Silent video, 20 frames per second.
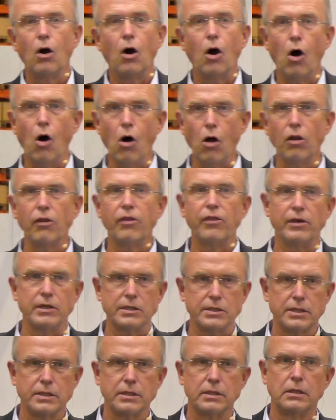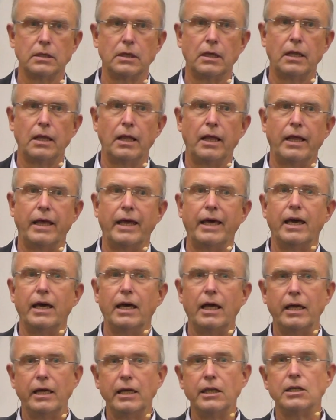All this
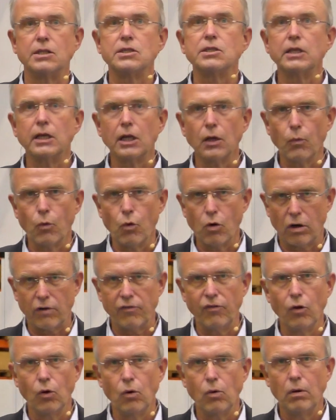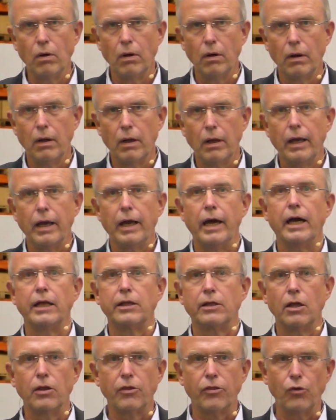in a single workflow
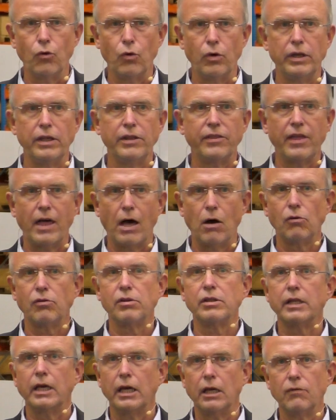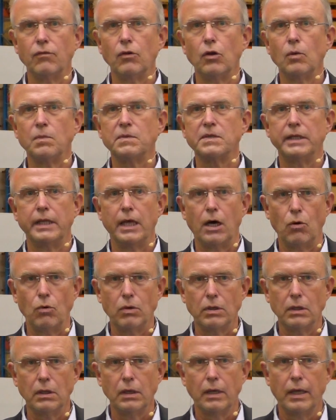at 30,000 envelopes an
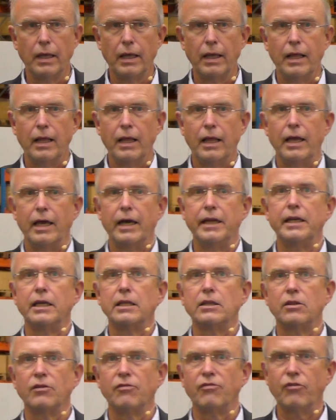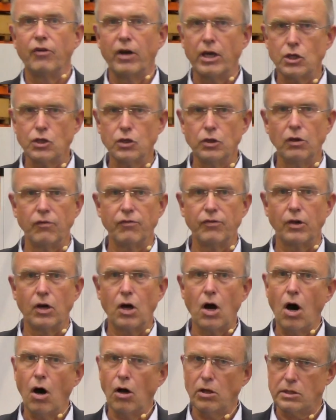hour and at the fraction of the
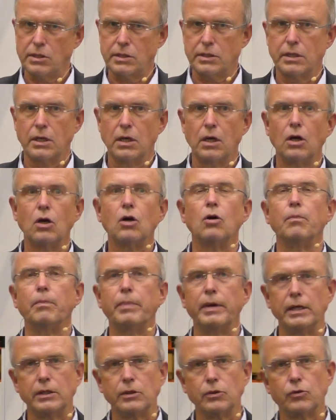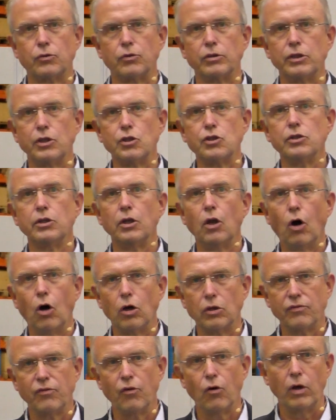cost compared to traditional
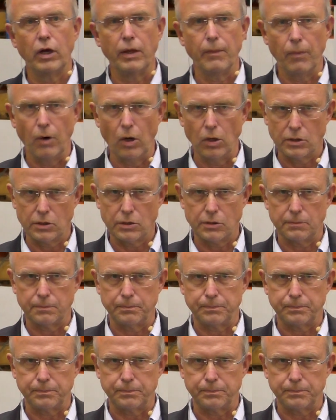hot foil emboss.